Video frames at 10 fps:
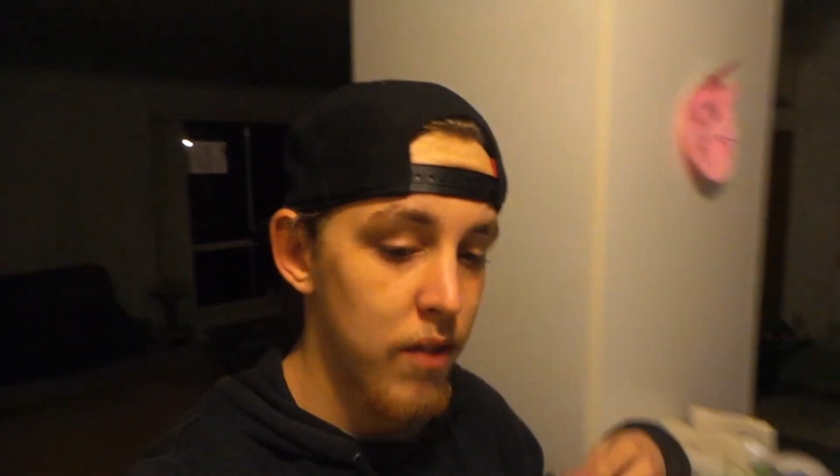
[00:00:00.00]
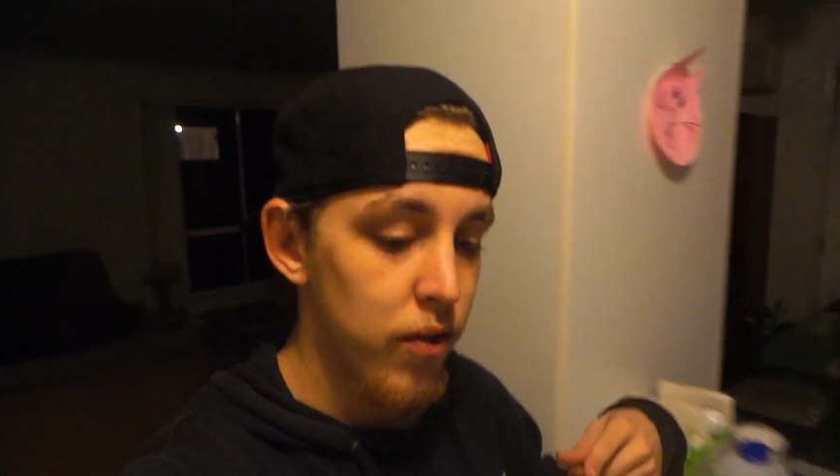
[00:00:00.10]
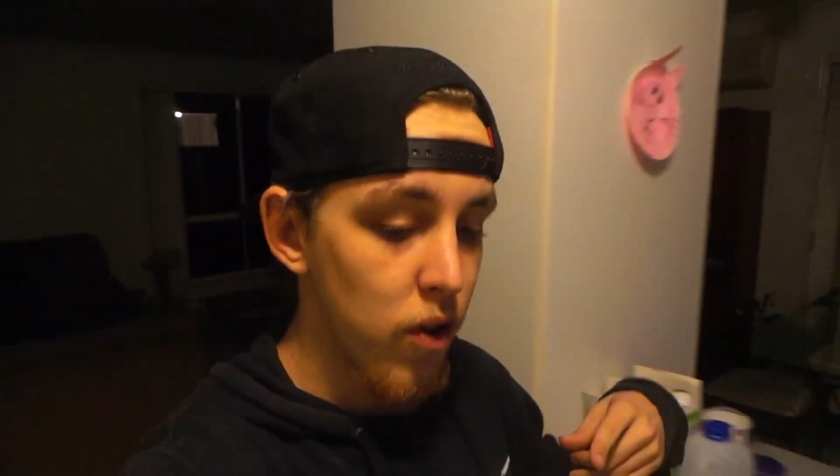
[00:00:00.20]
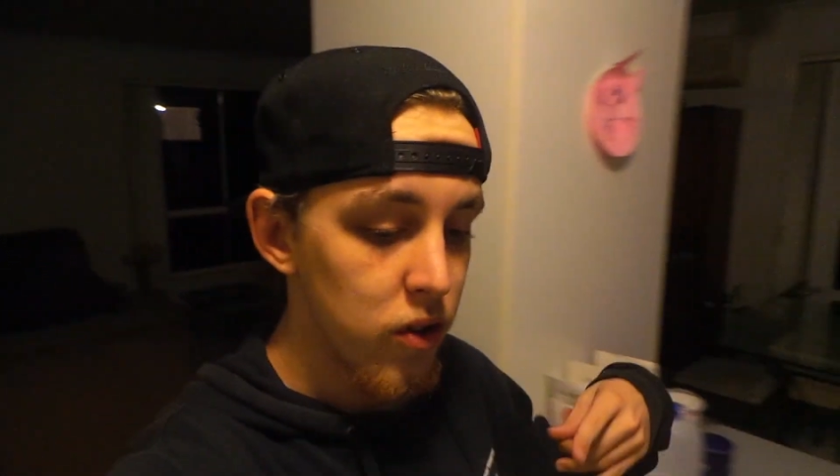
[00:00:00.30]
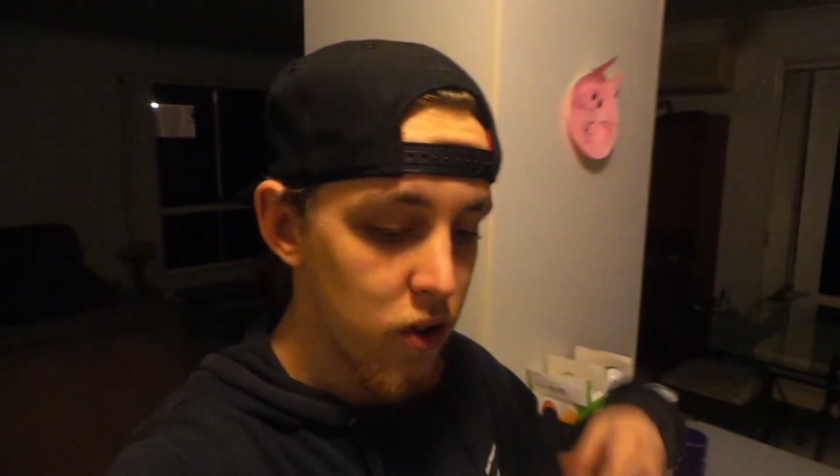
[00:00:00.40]

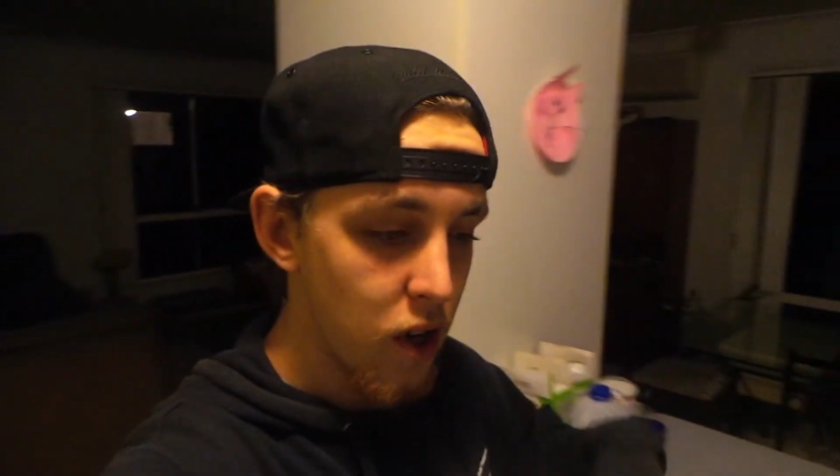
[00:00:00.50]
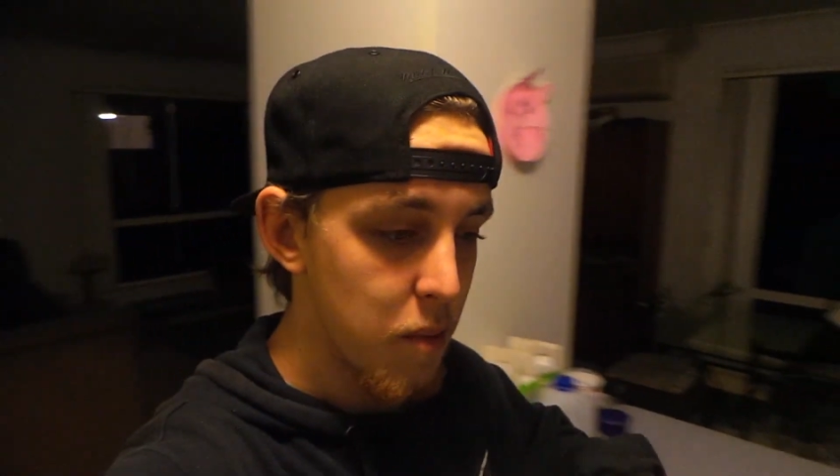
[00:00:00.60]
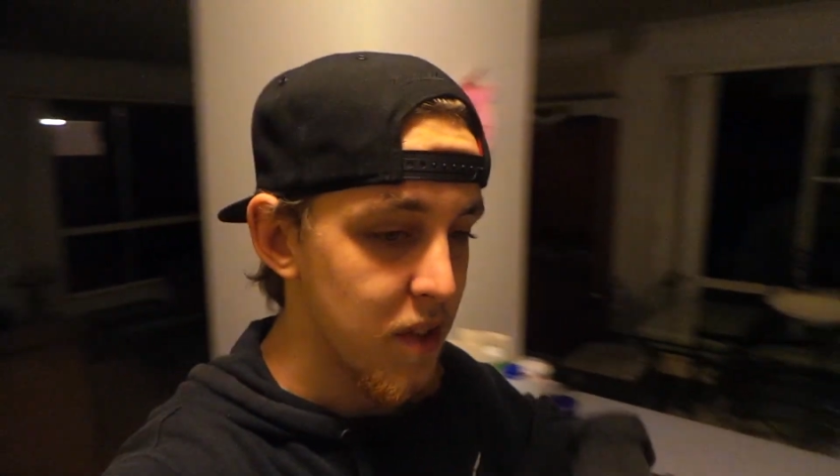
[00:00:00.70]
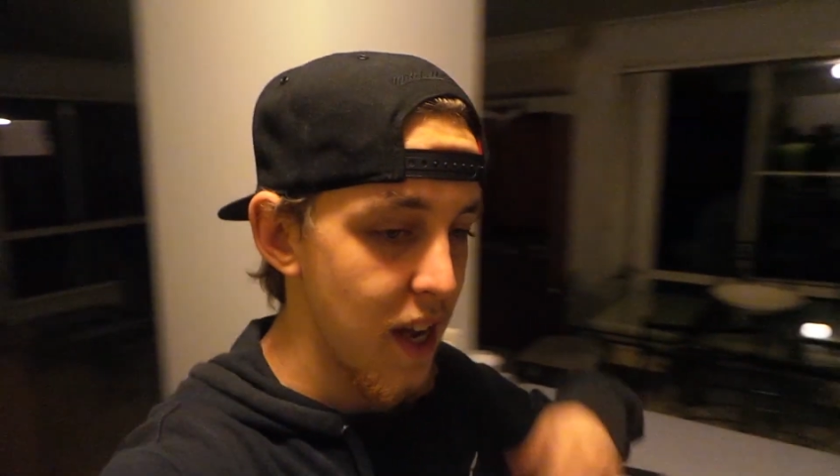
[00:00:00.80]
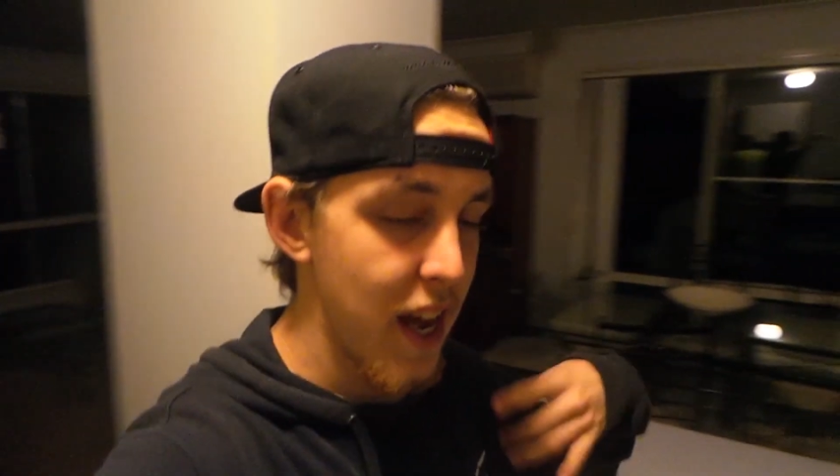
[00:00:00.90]
I've got
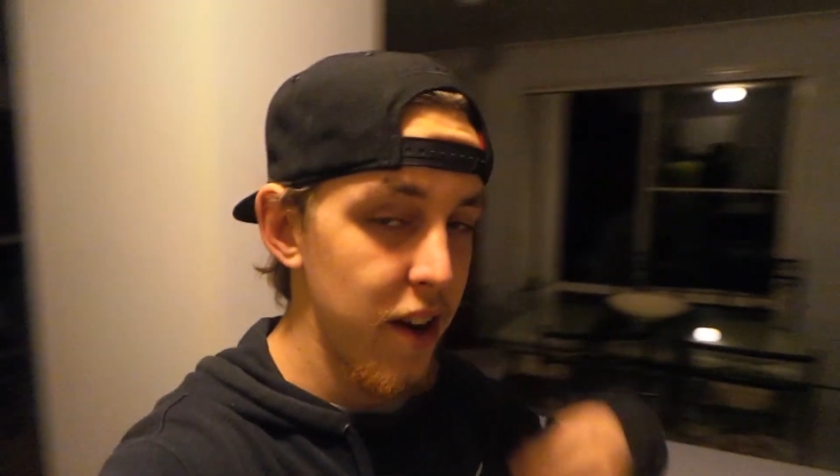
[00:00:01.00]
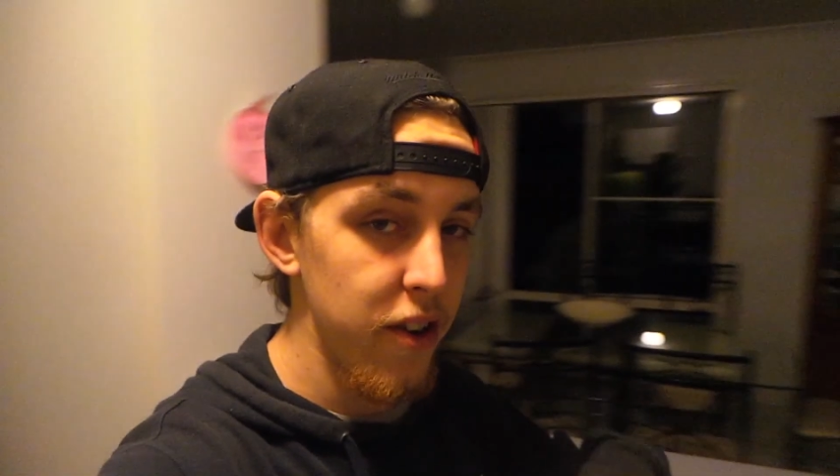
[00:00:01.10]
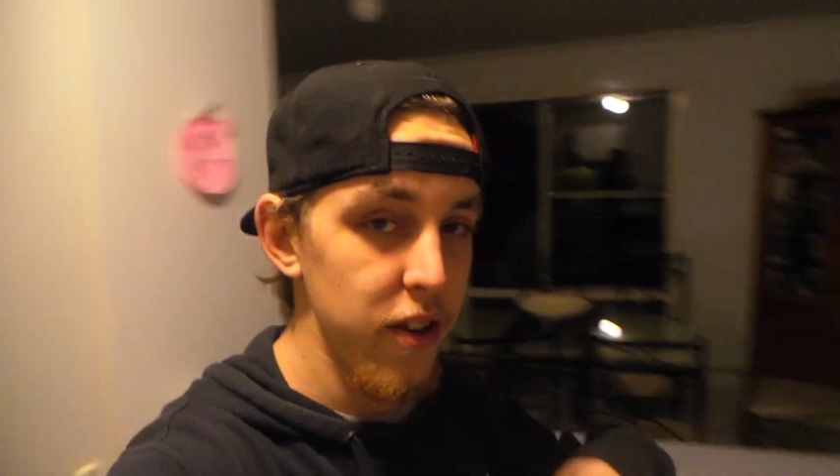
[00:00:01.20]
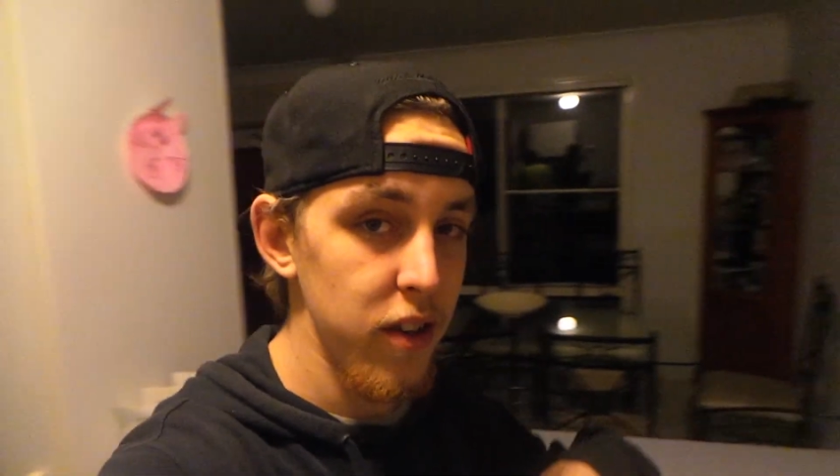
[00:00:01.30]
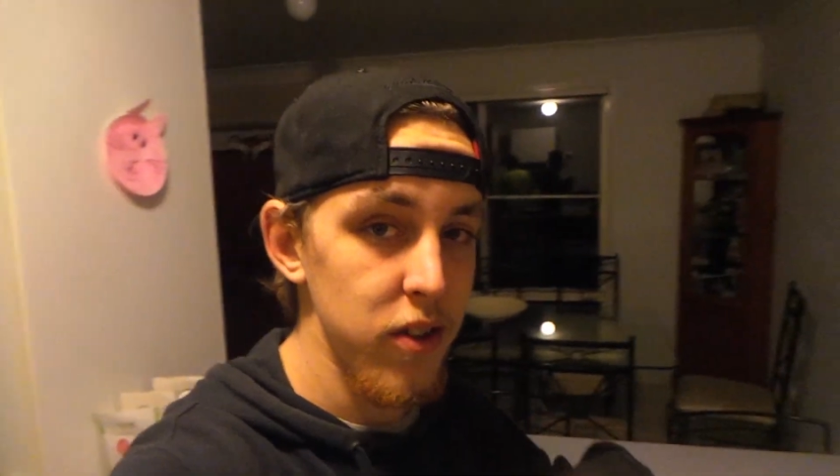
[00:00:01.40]
time to
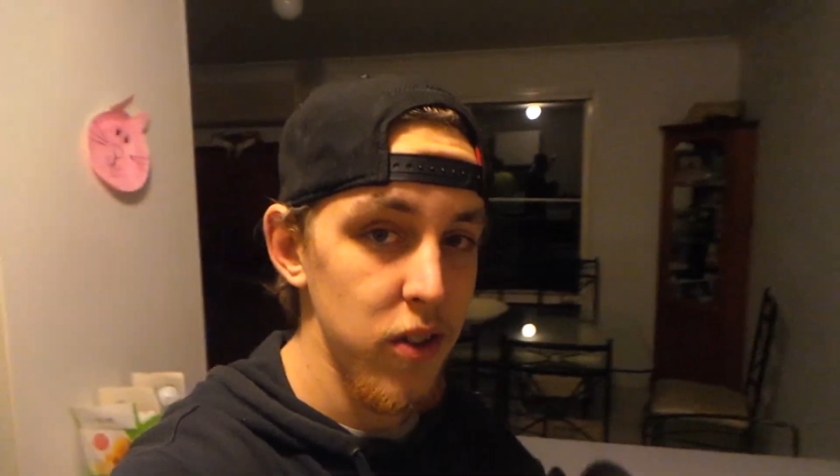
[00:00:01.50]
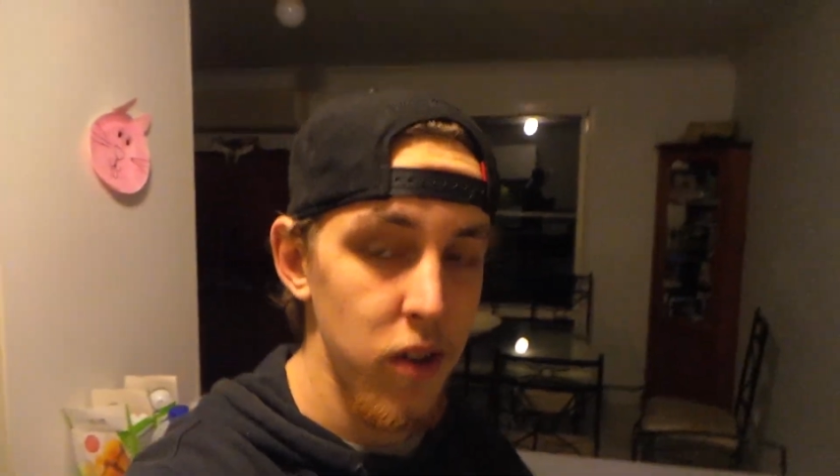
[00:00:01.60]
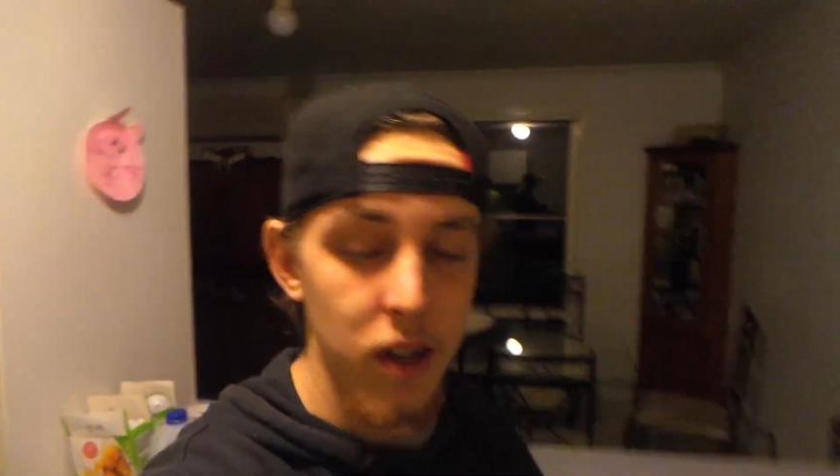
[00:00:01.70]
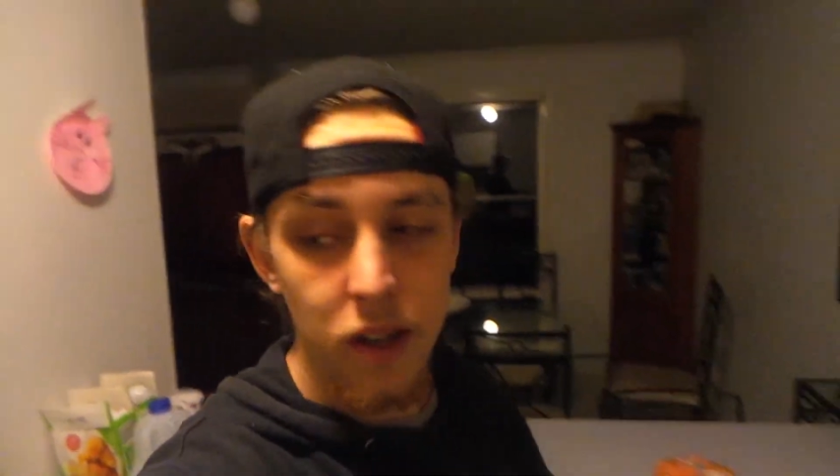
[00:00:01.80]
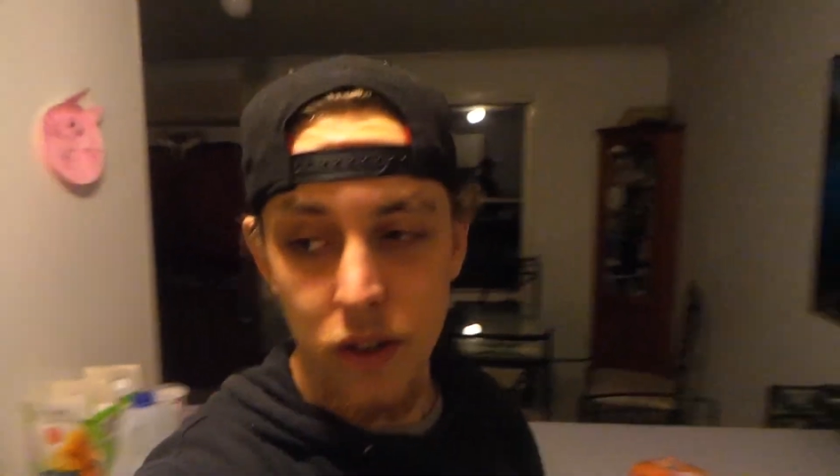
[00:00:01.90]
edit it
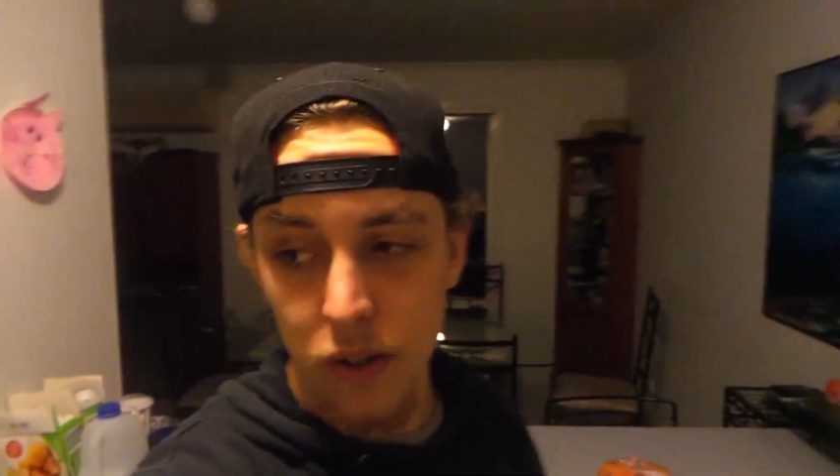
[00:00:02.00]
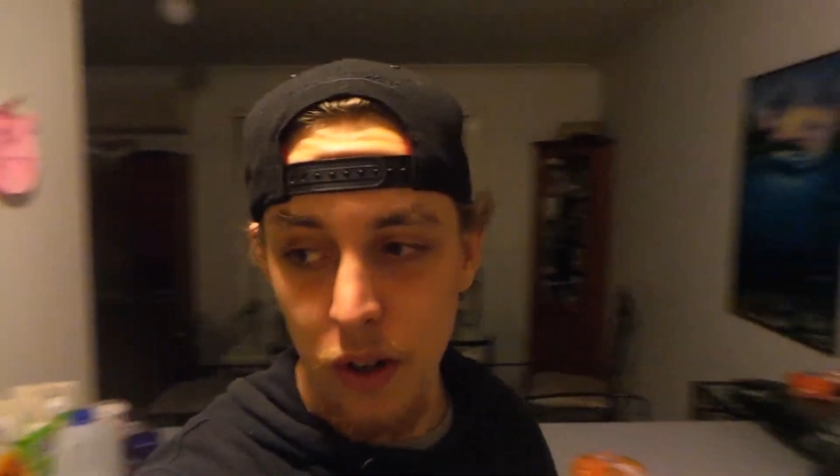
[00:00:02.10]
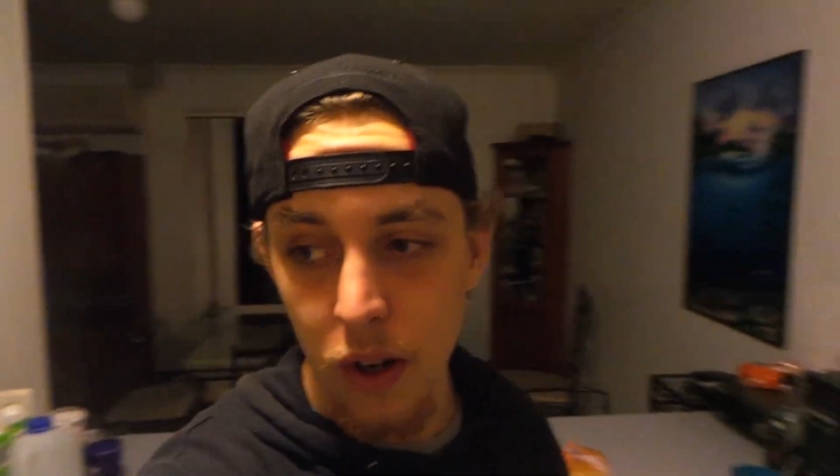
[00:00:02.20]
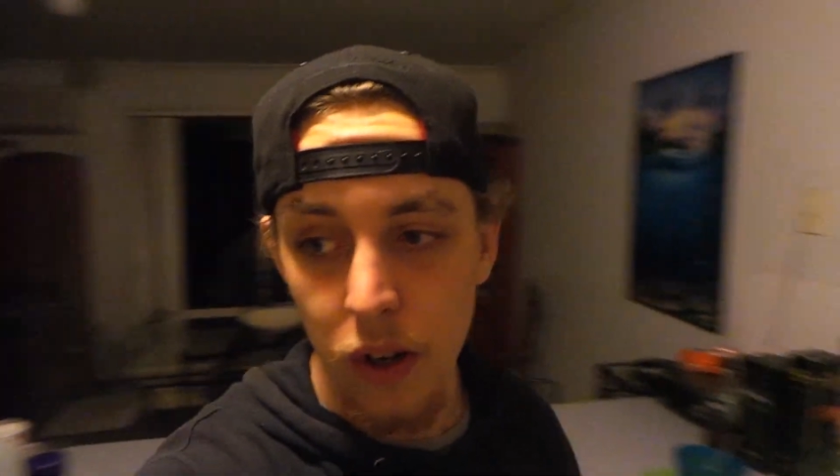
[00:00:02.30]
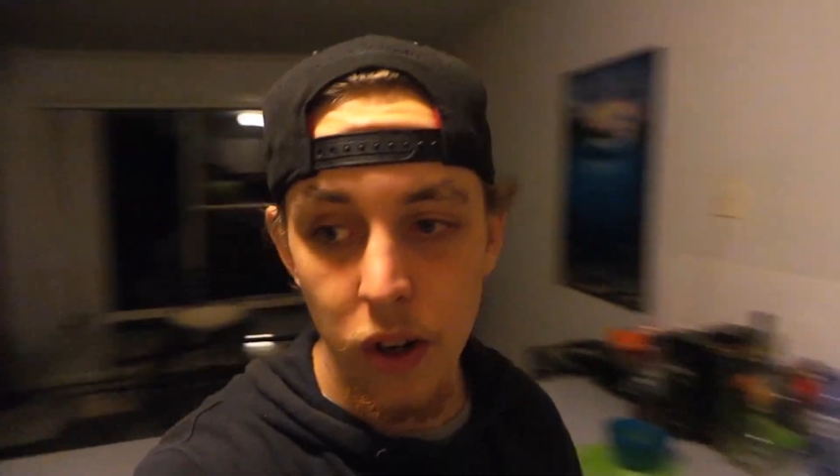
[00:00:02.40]
tonight,
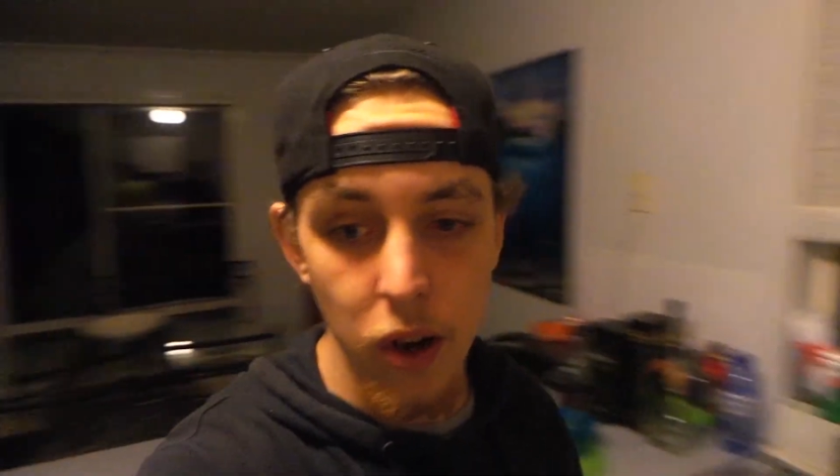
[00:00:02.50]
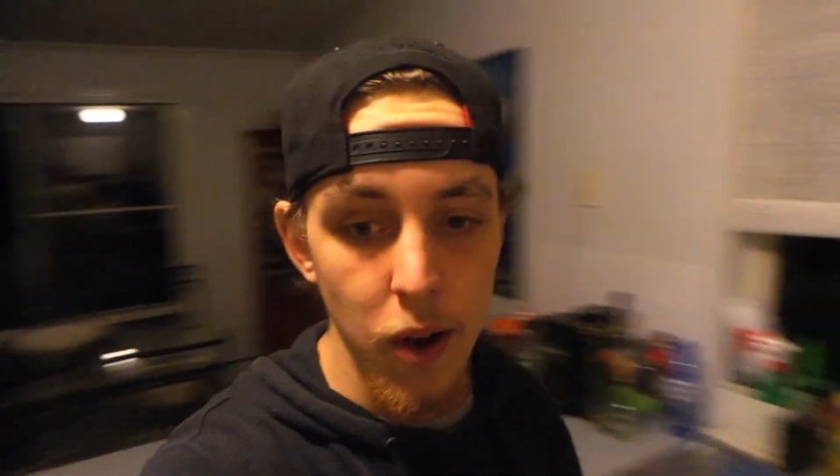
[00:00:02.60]
so